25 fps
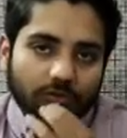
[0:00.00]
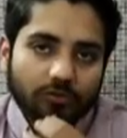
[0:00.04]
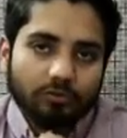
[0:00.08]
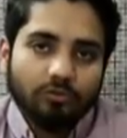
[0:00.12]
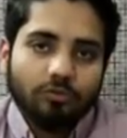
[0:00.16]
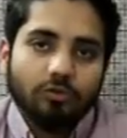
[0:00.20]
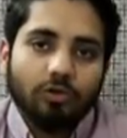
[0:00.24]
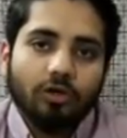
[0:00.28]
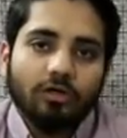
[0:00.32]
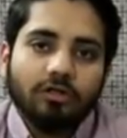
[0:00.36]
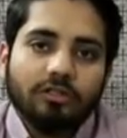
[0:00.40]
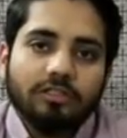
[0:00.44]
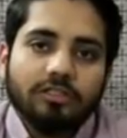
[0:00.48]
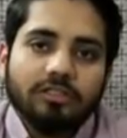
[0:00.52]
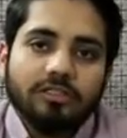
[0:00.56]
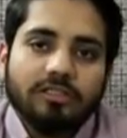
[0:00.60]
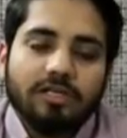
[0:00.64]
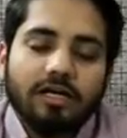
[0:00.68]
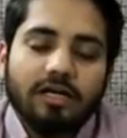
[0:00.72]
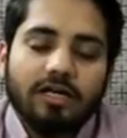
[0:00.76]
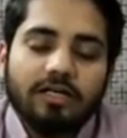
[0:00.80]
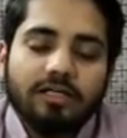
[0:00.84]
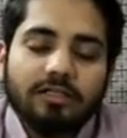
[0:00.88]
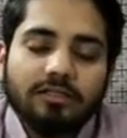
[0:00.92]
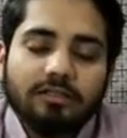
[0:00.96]
not
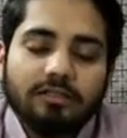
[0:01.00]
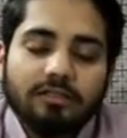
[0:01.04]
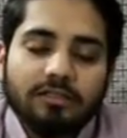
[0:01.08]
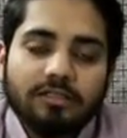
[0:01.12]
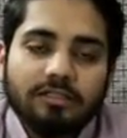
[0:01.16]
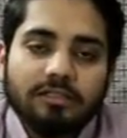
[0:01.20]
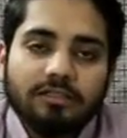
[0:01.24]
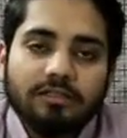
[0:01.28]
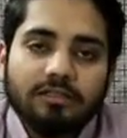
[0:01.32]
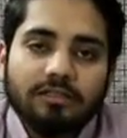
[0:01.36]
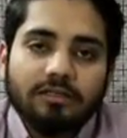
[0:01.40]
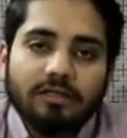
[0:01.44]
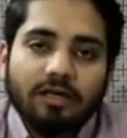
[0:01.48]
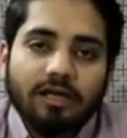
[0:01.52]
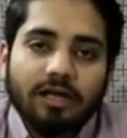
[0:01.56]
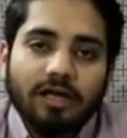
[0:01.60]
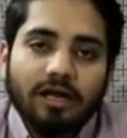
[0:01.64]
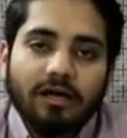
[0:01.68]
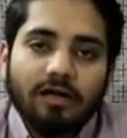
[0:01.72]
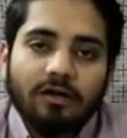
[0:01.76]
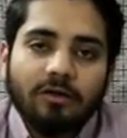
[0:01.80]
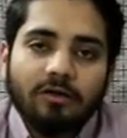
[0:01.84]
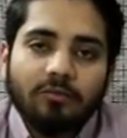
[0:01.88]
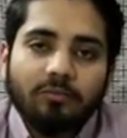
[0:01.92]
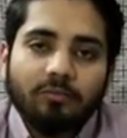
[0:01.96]
decided
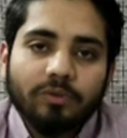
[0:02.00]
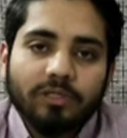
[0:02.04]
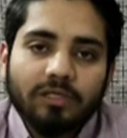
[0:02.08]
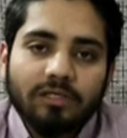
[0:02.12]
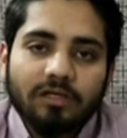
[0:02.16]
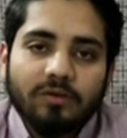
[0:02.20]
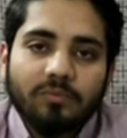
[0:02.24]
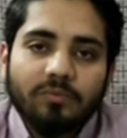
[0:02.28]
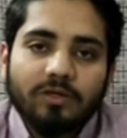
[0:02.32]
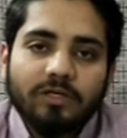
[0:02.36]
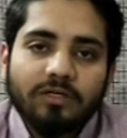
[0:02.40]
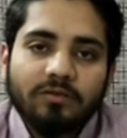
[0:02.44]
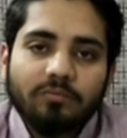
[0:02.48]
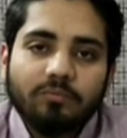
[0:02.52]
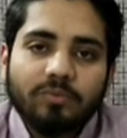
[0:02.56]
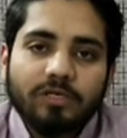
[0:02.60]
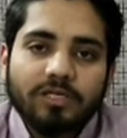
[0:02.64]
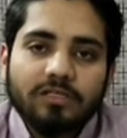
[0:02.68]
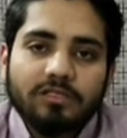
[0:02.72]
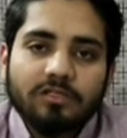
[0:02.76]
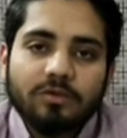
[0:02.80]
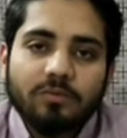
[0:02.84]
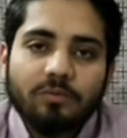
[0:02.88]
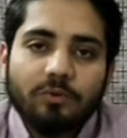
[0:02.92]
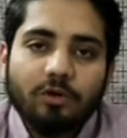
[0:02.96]
our pit limit
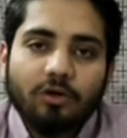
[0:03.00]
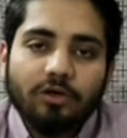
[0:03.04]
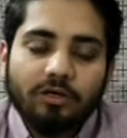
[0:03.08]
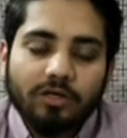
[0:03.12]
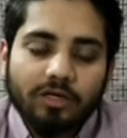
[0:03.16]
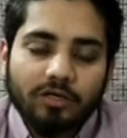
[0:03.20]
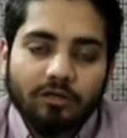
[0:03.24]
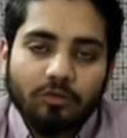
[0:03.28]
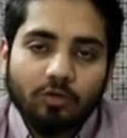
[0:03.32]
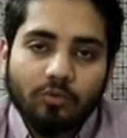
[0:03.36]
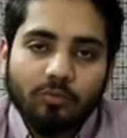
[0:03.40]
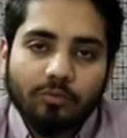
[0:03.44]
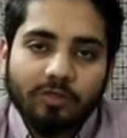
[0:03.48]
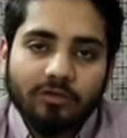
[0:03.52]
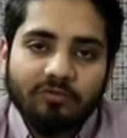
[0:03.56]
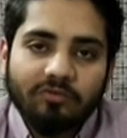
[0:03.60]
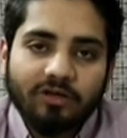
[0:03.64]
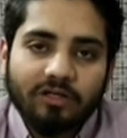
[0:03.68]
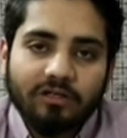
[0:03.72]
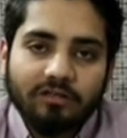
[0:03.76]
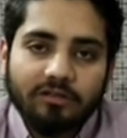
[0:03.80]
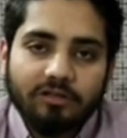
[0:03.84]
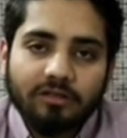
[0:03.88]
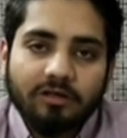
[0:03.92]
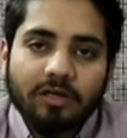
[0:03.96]
based upon economic
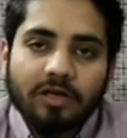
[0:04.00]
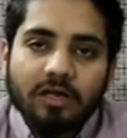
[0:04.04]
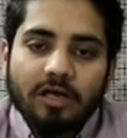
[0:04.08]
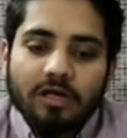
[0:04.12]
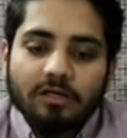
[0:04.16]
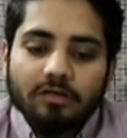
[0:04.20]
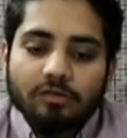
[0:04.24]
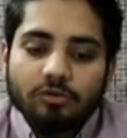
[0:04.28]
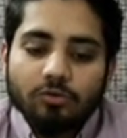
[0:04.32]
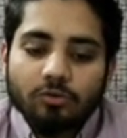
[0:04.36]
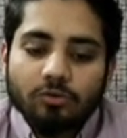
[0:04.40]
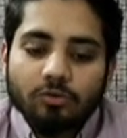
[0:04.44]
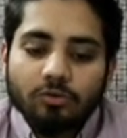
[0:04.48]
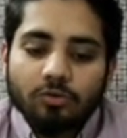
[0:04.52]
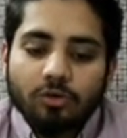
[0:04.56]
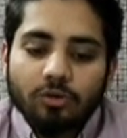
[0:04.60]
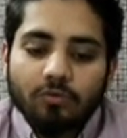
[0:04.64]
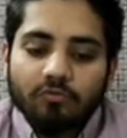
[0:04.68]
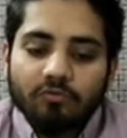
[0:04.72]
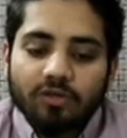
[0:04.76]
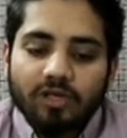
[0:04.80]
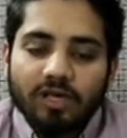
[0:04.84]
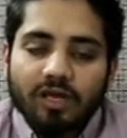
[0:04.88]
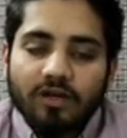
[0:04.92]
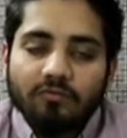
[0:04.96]
factor. So
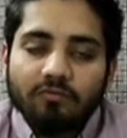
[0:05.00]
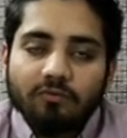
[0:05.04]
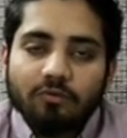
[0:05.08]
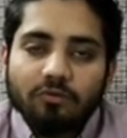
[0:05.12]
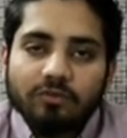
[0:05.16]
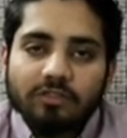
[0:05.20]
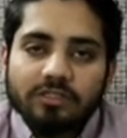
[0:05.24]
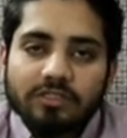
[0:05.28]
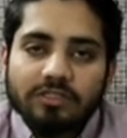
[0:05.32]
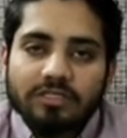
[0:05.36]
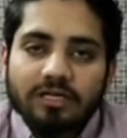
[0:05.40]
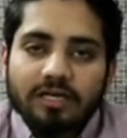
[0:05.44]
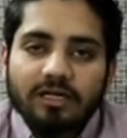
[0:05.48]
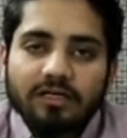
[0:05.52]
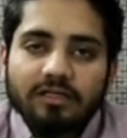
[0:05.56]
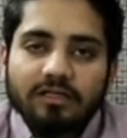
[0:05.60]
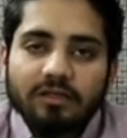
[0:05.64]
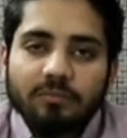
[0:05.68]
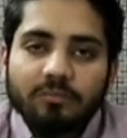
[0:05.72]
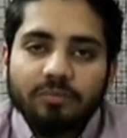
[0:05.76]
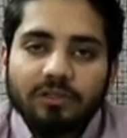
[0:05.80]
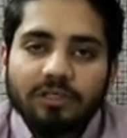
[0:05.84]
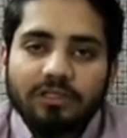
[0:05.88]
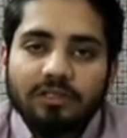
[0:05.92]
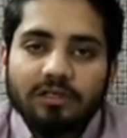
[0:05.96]
we have to decide the
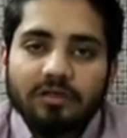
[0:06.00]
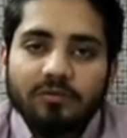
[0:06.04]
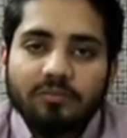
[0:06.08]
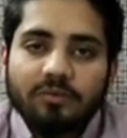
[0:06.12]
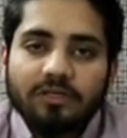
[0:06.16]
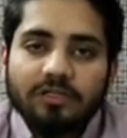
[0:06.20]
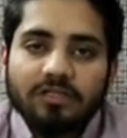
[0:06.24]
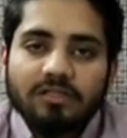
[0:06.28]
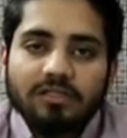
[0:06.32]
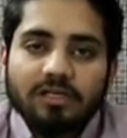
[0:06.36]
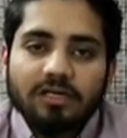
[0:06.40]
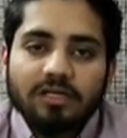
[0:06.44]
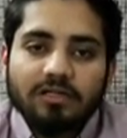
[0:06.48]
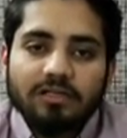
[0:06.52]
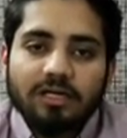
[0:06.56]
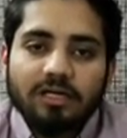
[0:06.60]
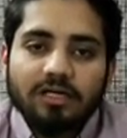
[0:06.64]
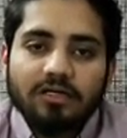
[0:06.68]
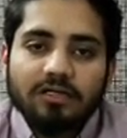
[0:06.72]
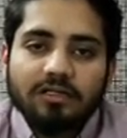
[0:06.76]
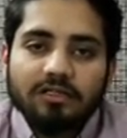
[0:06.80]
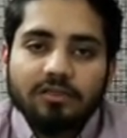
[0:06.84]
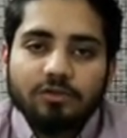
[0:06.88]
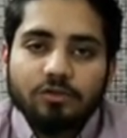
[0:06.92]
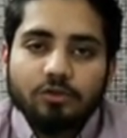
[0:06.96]
pit limits
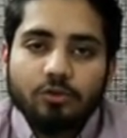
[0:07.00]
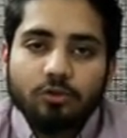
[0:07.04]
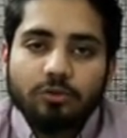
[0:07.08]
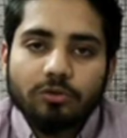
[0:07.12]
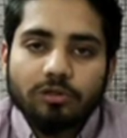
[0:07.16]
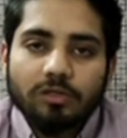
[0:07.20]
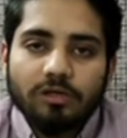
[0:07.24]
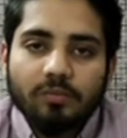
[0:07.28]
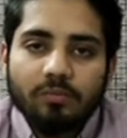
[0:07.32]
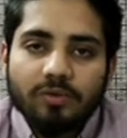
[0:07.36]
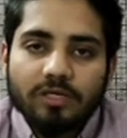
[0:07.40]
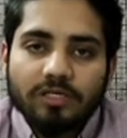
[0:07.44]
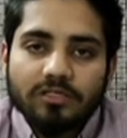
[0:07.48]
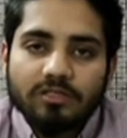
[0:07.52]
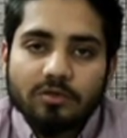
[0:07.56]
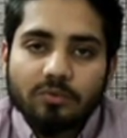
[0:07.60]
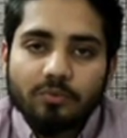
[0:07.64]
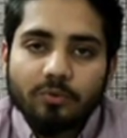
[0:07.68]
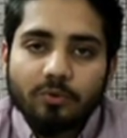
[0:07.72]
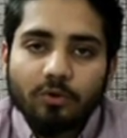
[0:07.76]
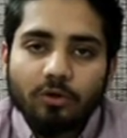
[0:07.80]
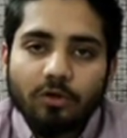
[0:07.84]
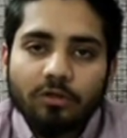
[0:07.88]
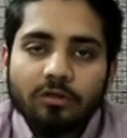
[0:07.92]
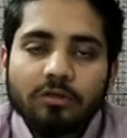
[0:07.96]
that is totally based
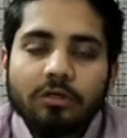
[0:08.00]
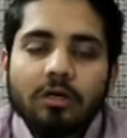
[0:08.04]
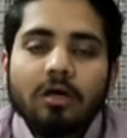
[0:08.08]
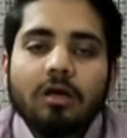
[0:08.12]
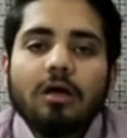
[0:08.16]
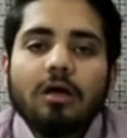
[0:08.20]
upon